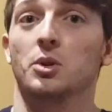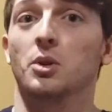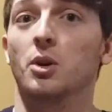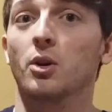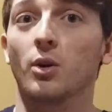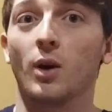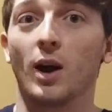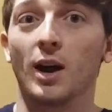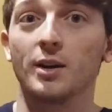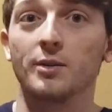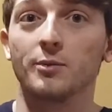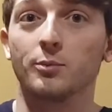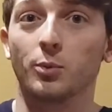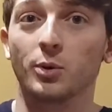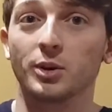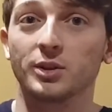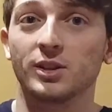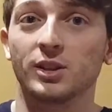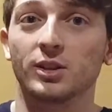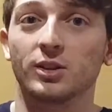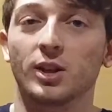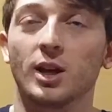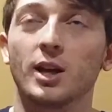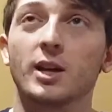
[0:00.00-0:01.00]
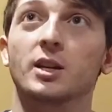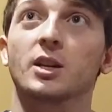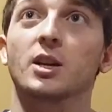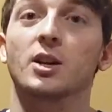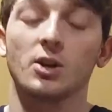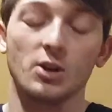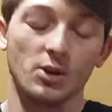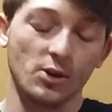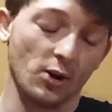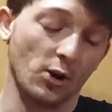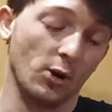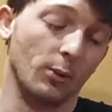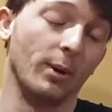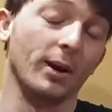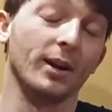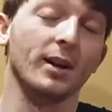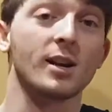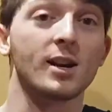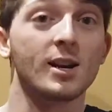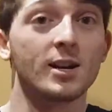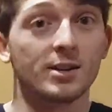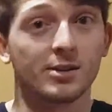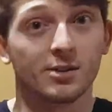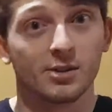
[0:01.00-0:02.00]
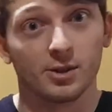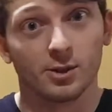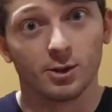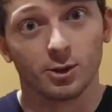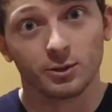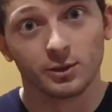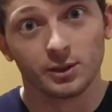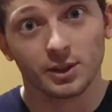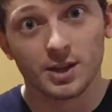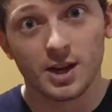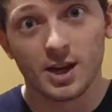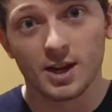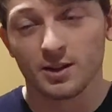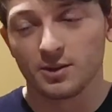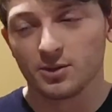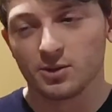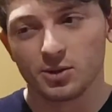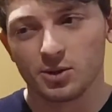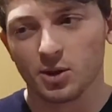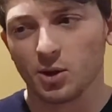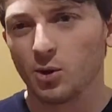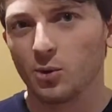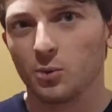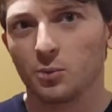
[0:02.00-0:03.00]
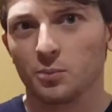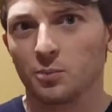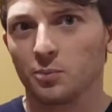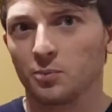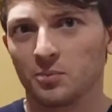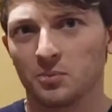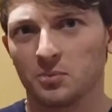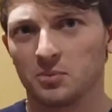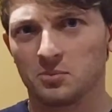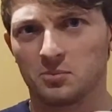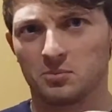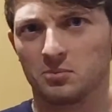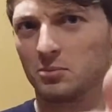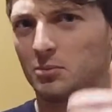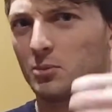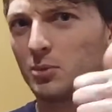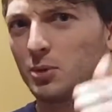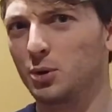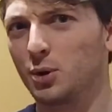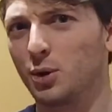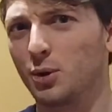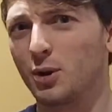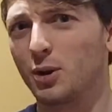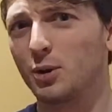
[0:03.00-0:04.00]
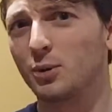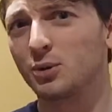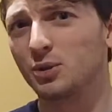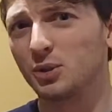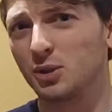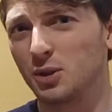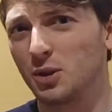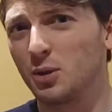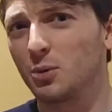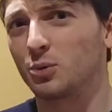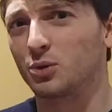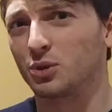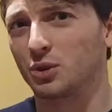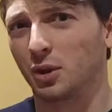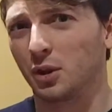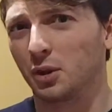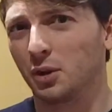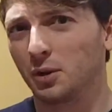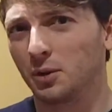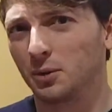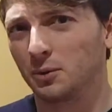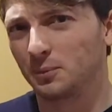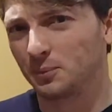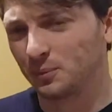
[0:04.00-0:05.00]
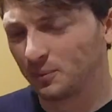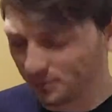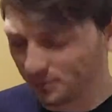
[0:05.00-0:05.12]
I wasn't like, oh my god, is it over yet? So, kudos to you, sir.